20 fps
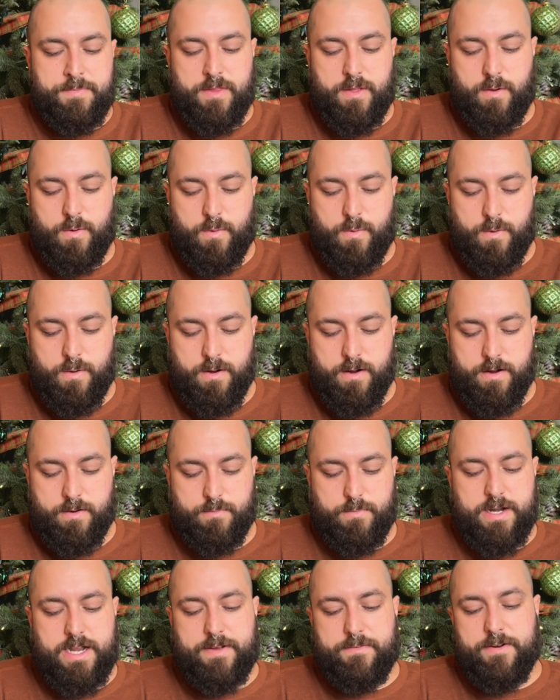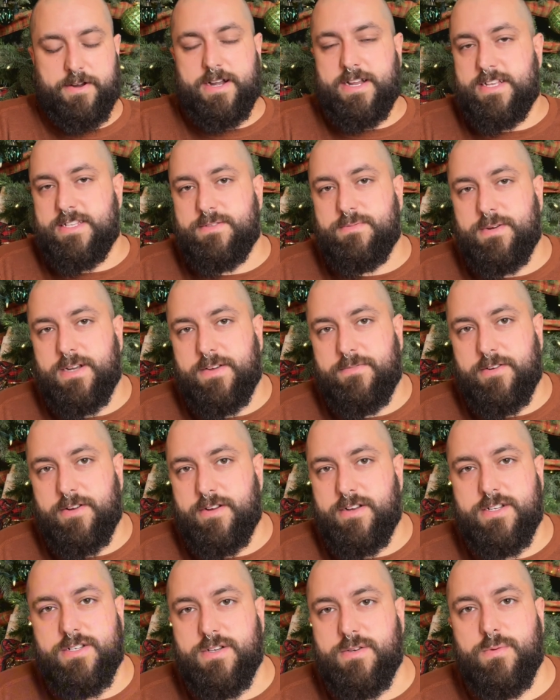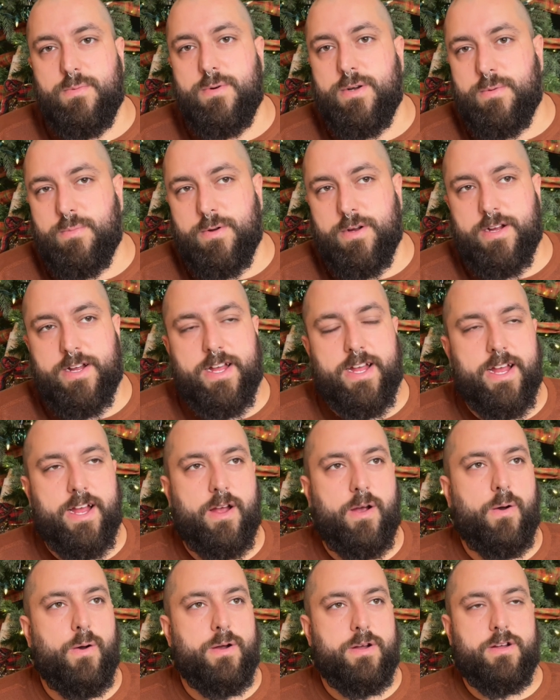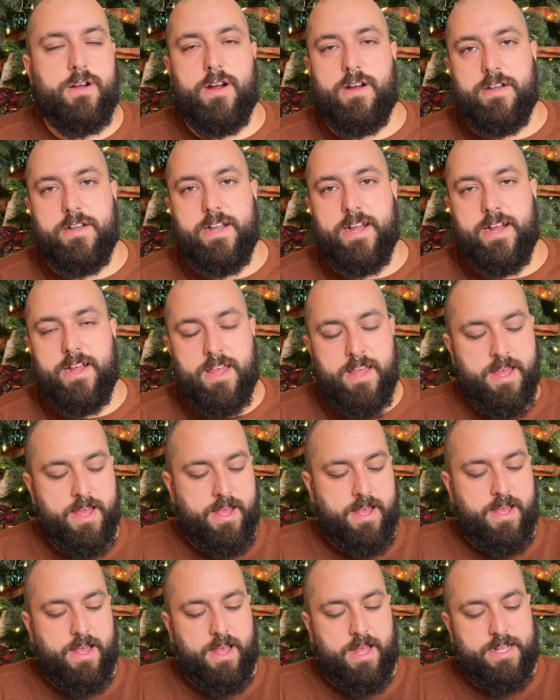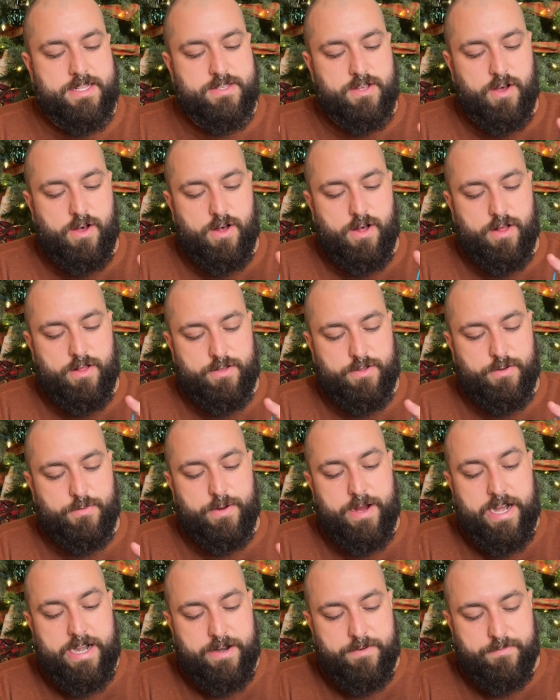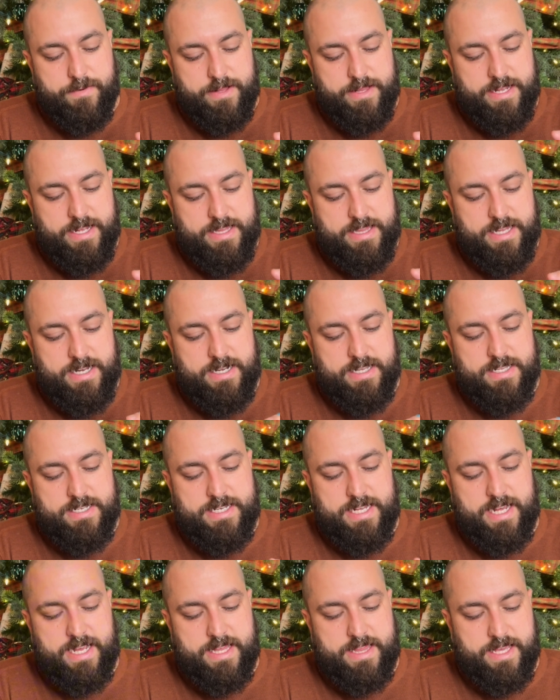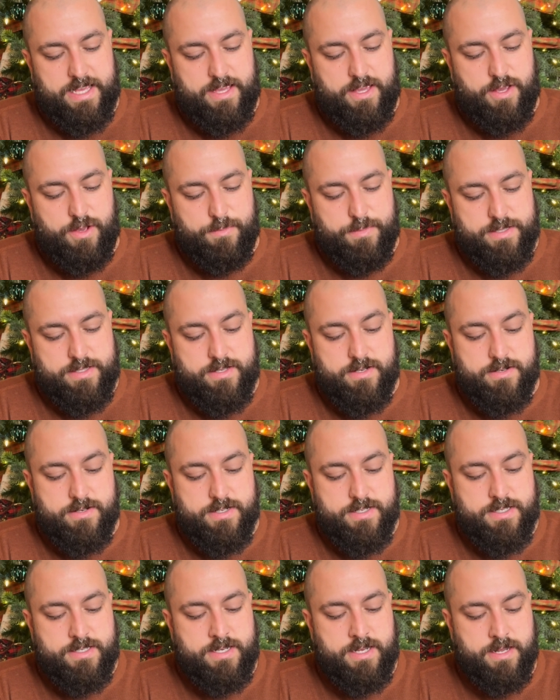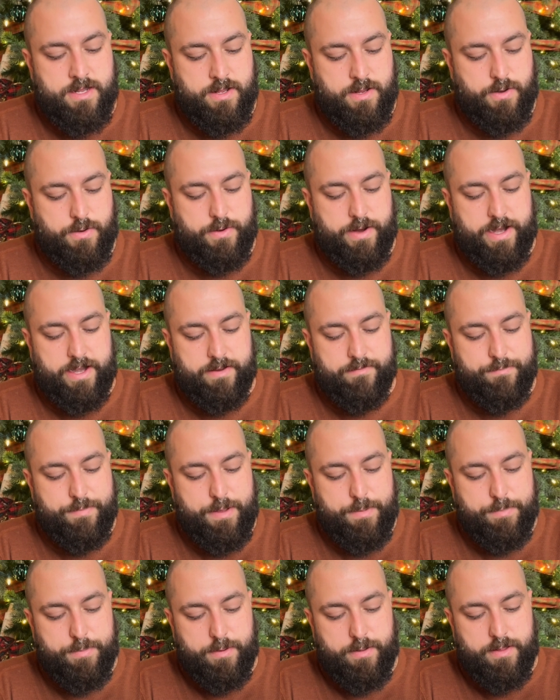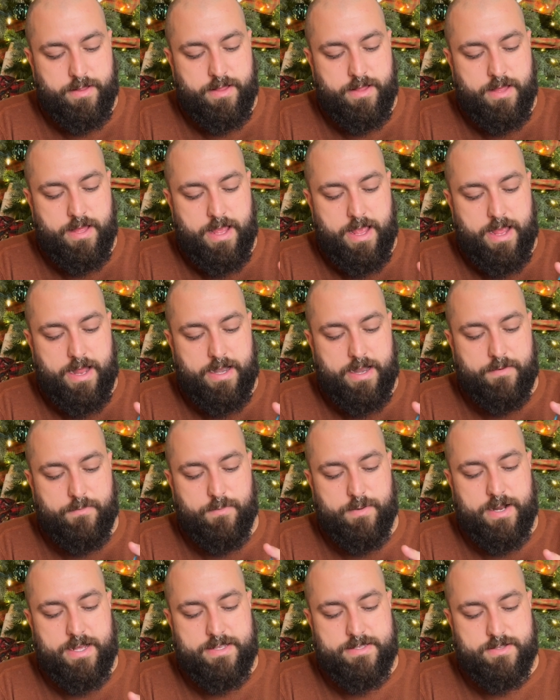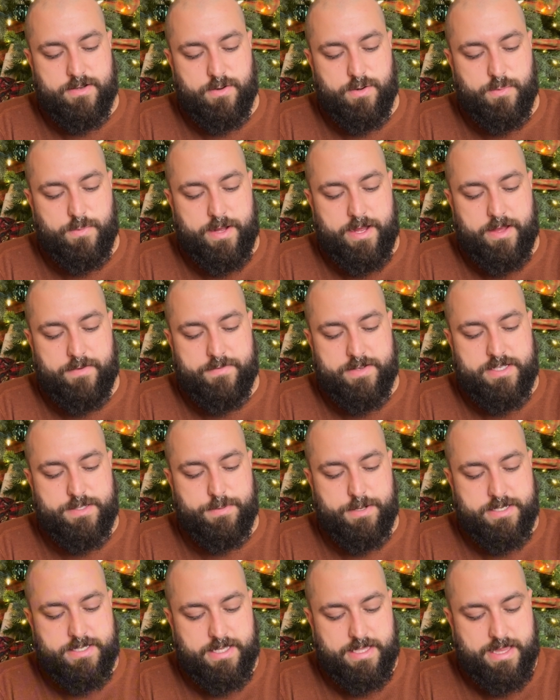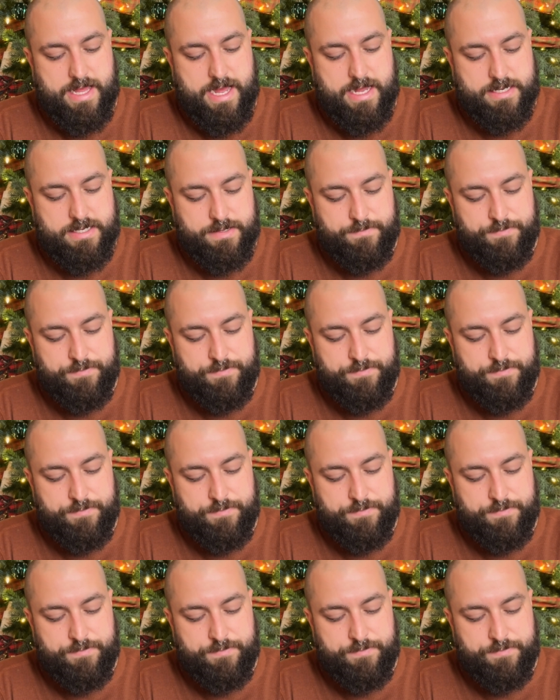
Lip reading: or whatever it is, whatever you're into, woodworking or gardening. It's all creative, really, at the end of the day. I think humans are just creative people, and everyone has their own way of expressing that.